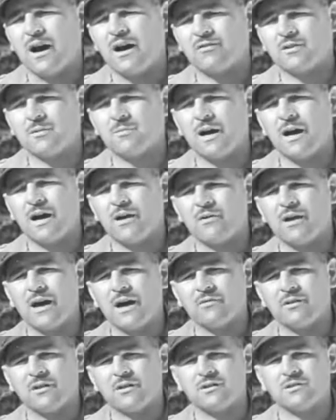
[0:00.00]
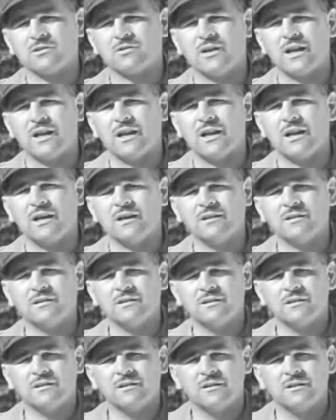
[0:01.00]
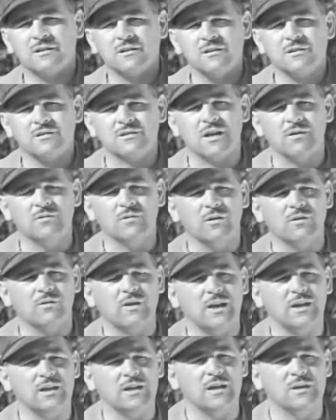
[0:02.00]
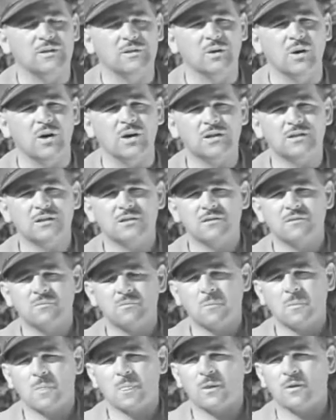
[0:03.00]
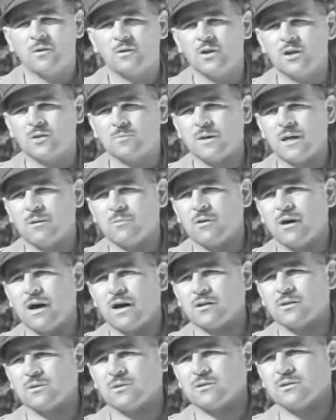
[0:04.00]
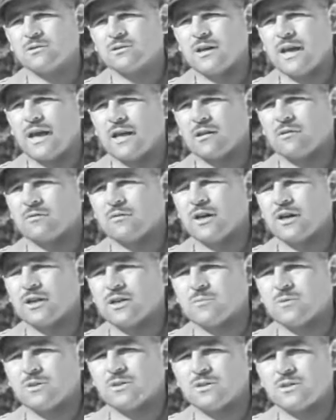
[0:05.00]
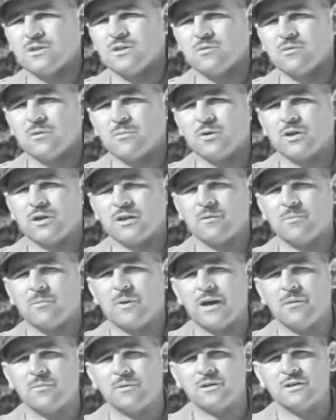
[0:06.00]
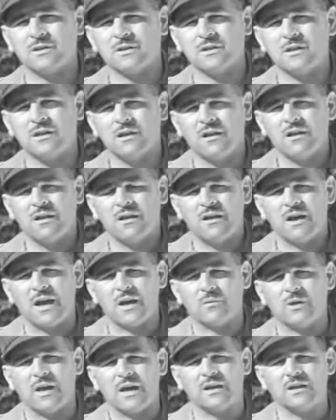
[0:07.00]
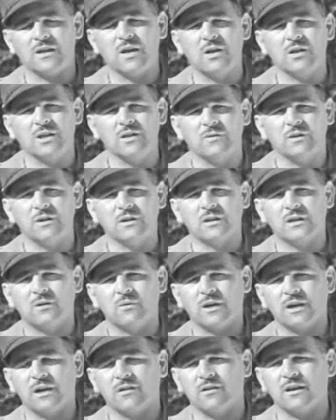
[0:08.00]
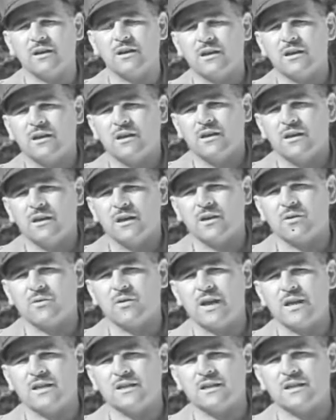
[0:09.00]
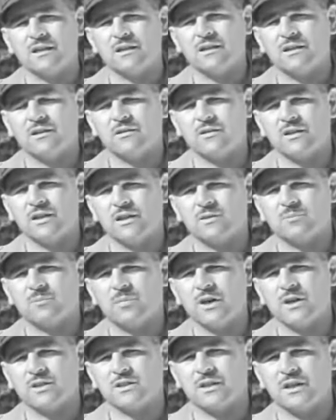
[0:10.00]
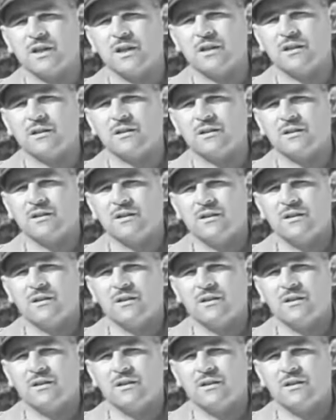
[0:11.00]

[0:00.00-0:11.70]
After my arriving in Australia, several radio talks, newspaper articles and advertisements were put in the papers, and we had no difficulty whatever in raising these personnel.